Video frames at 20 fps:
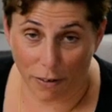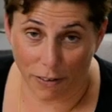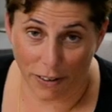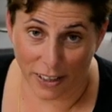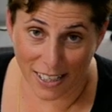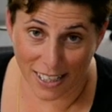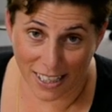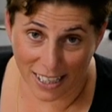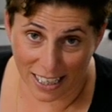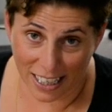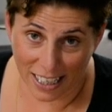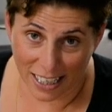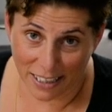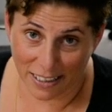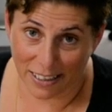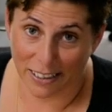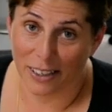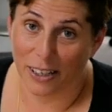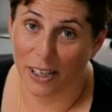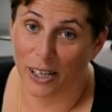
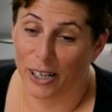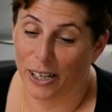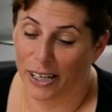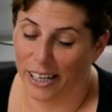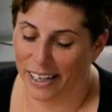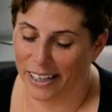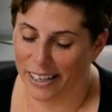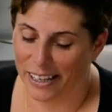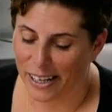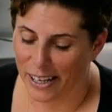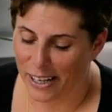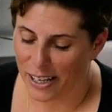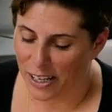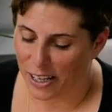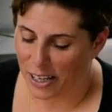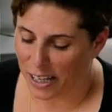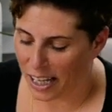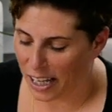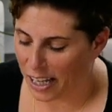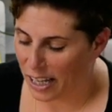obviously
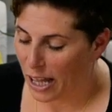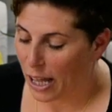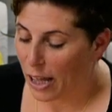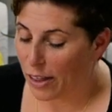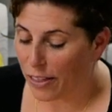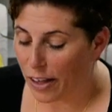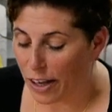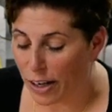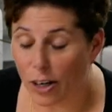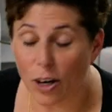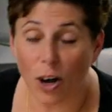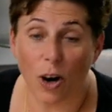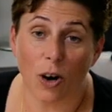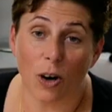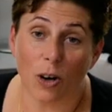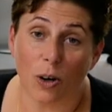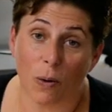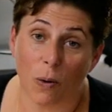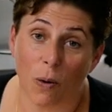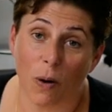They're
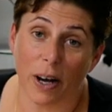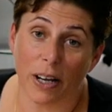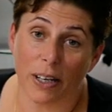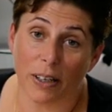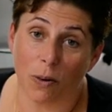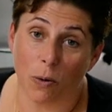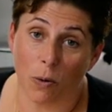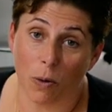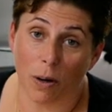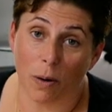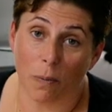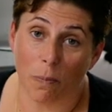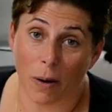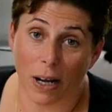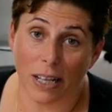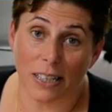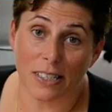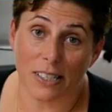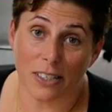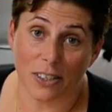not quite
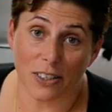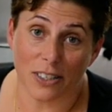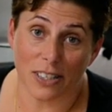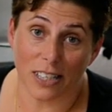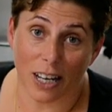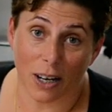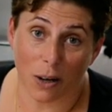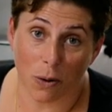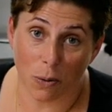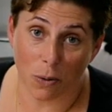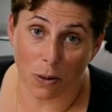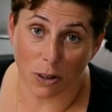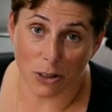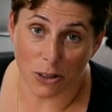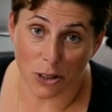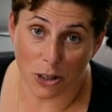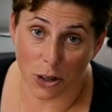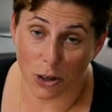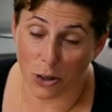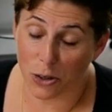all-in-ones because they're
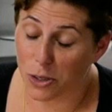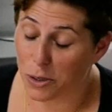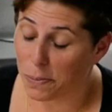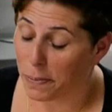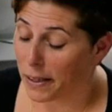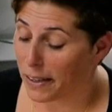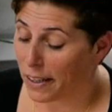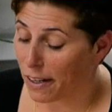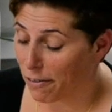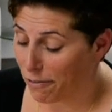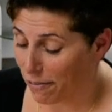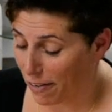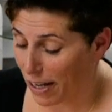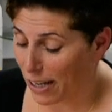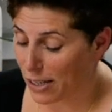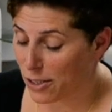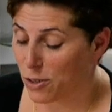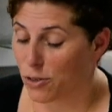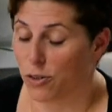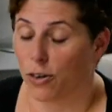all-in-twos, but they're
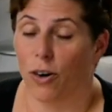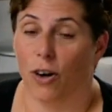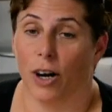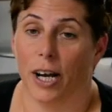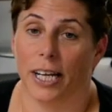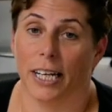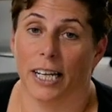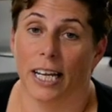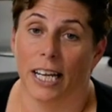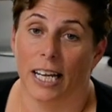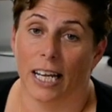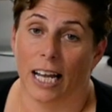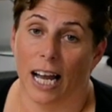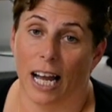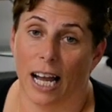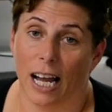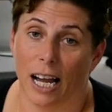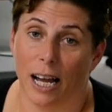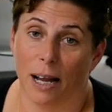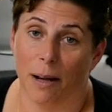fast drying.
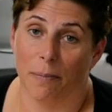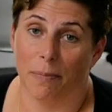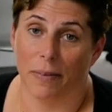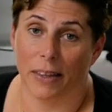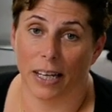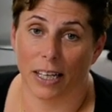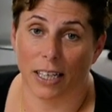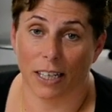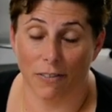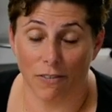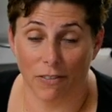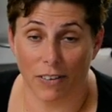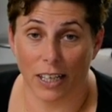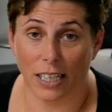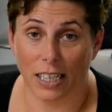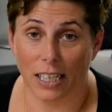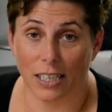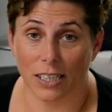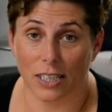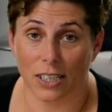They're
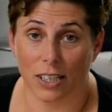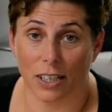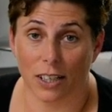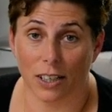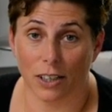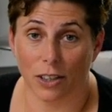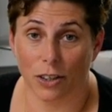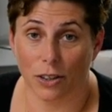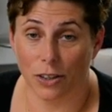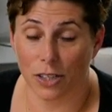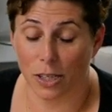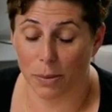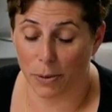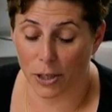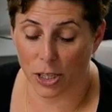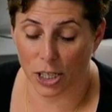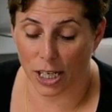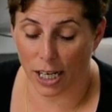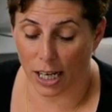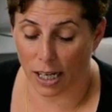convenient to use,
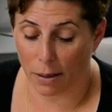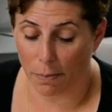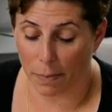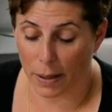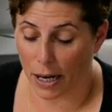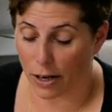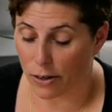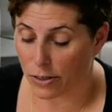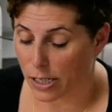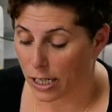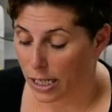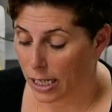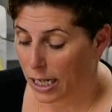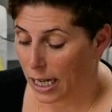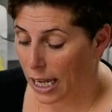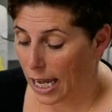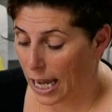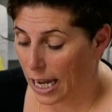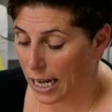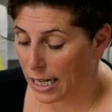especially out and about,
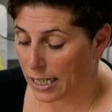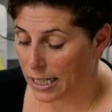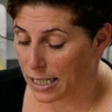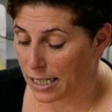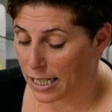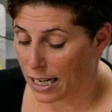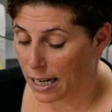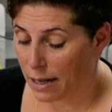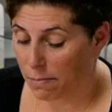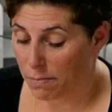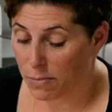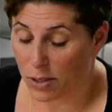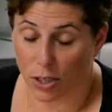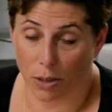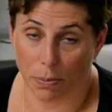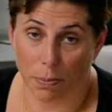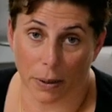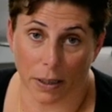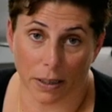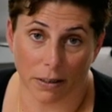and
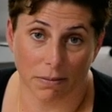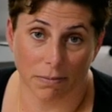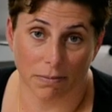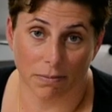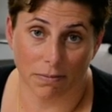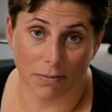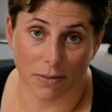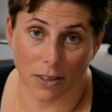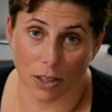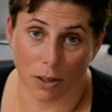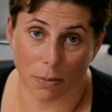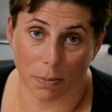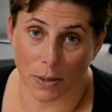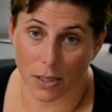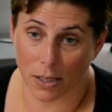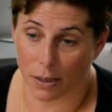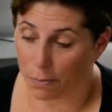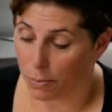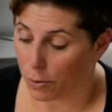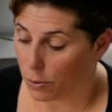super
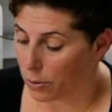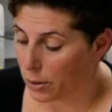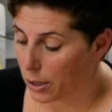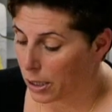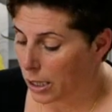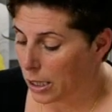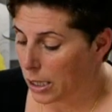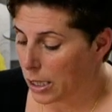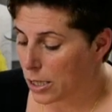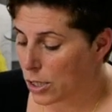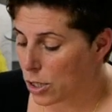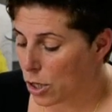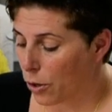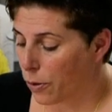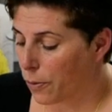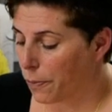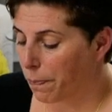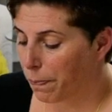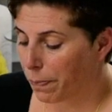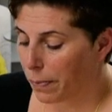simple.
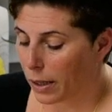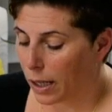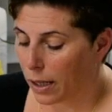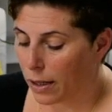So